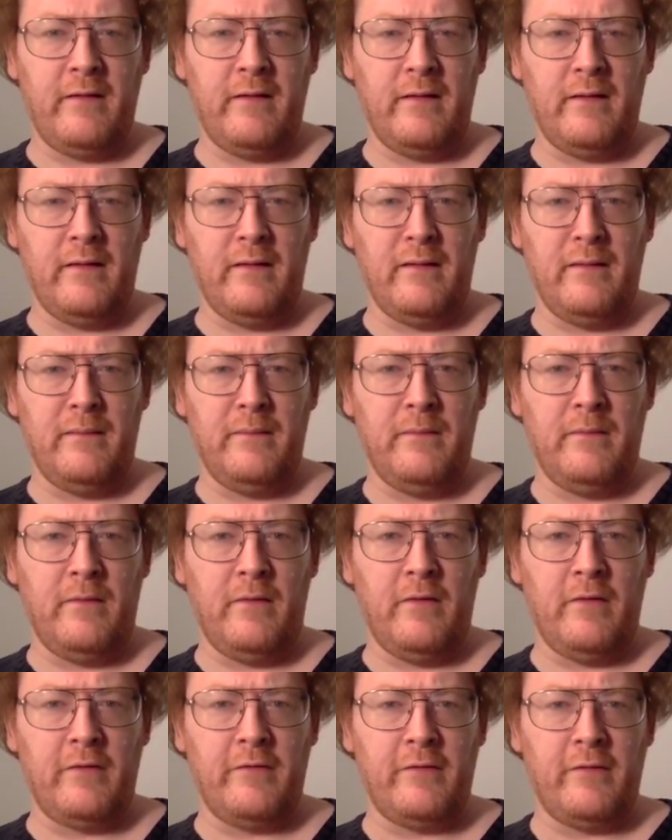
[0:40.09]
Um,
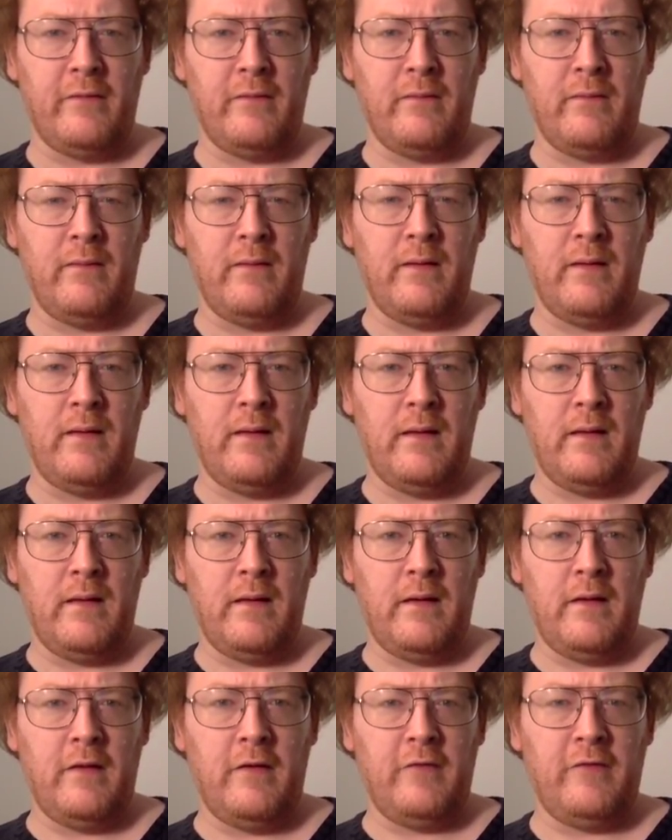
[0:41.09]
also,
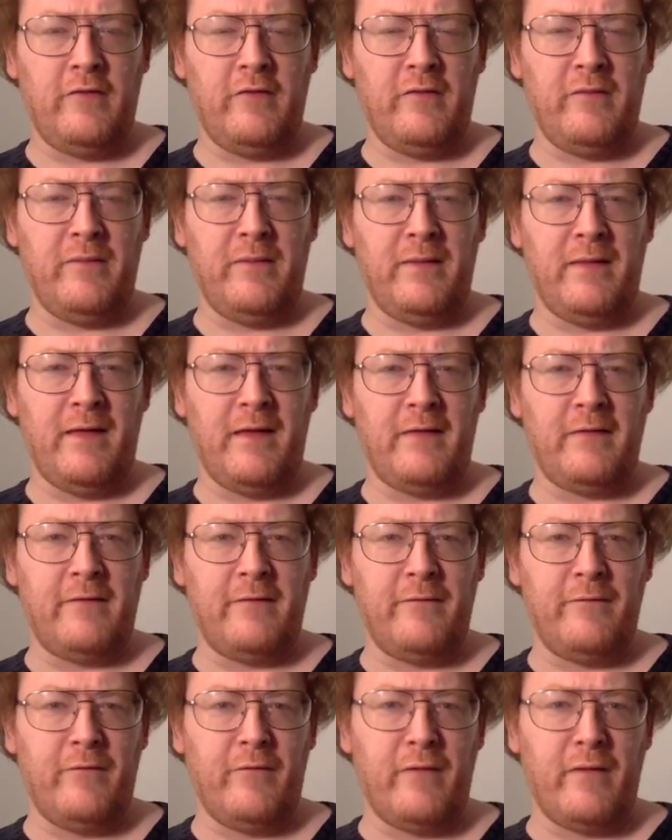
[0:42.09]
it should have been less than
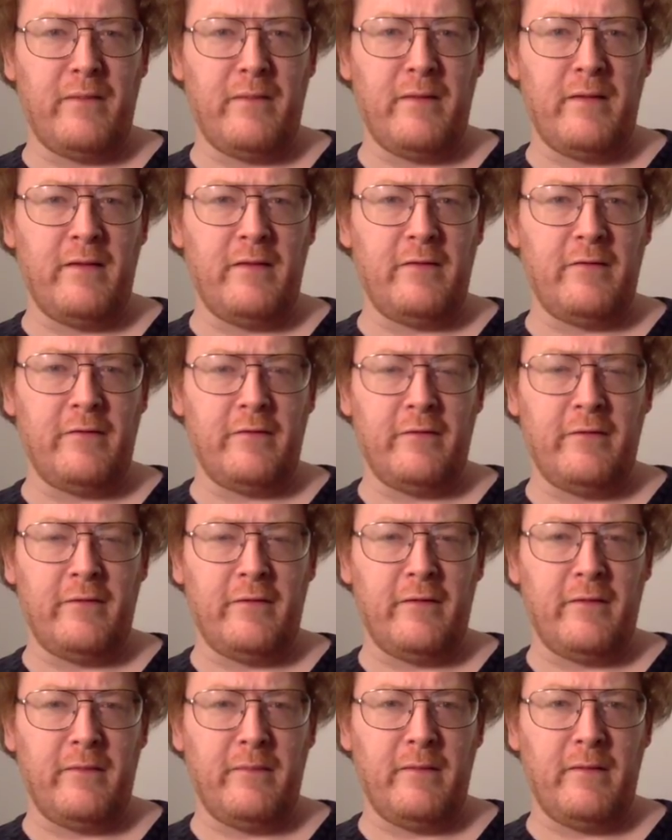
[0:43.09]
40 minutes or
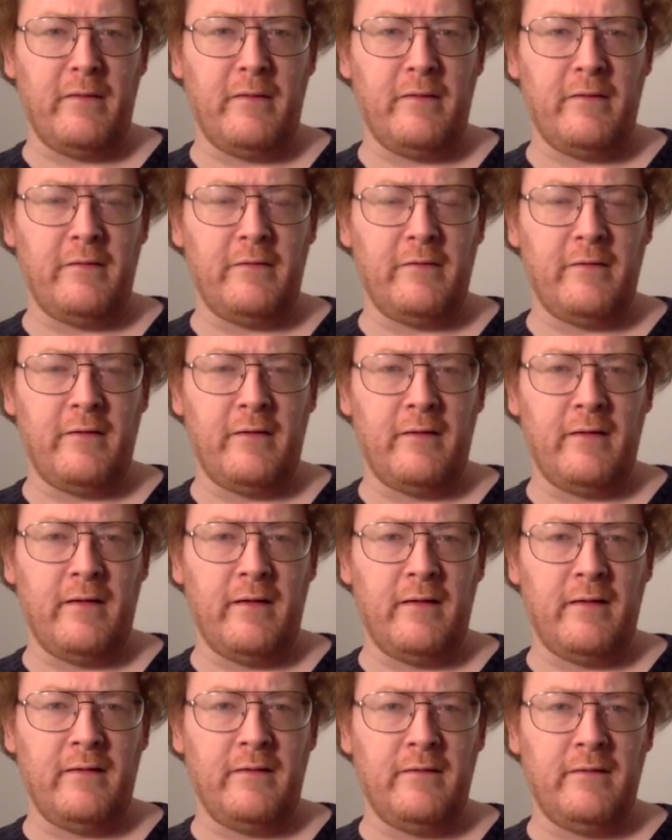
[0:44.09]
30 minutes, and,
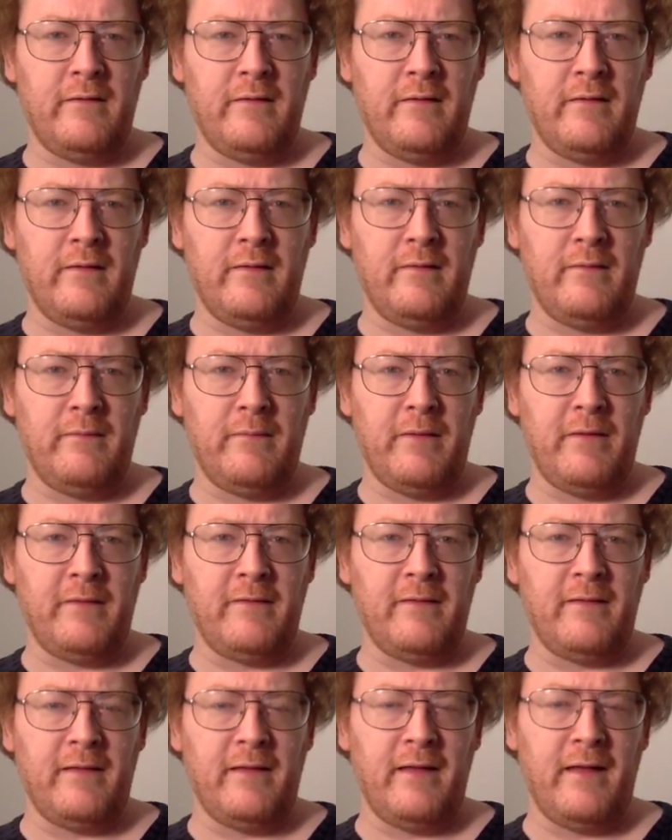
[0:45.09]
and
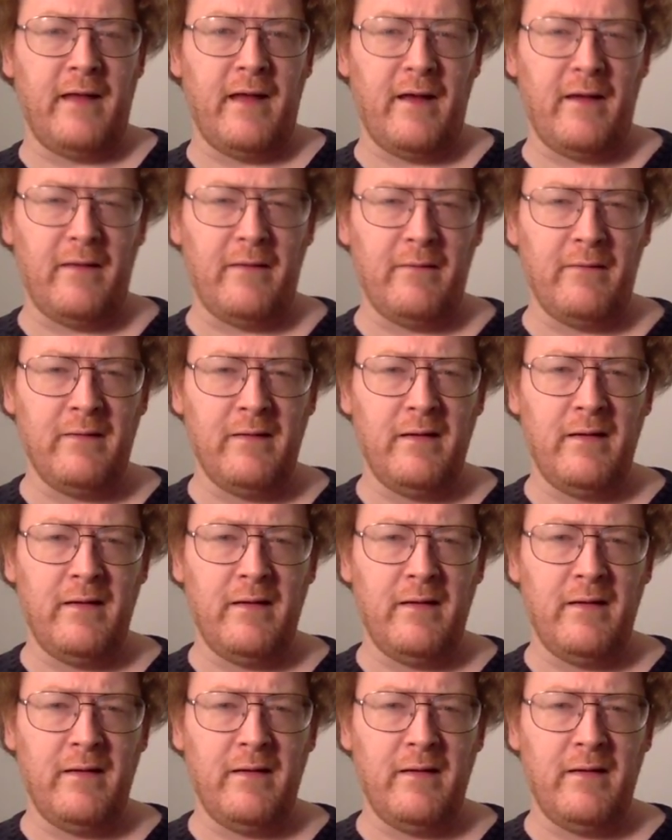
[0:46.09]
basically now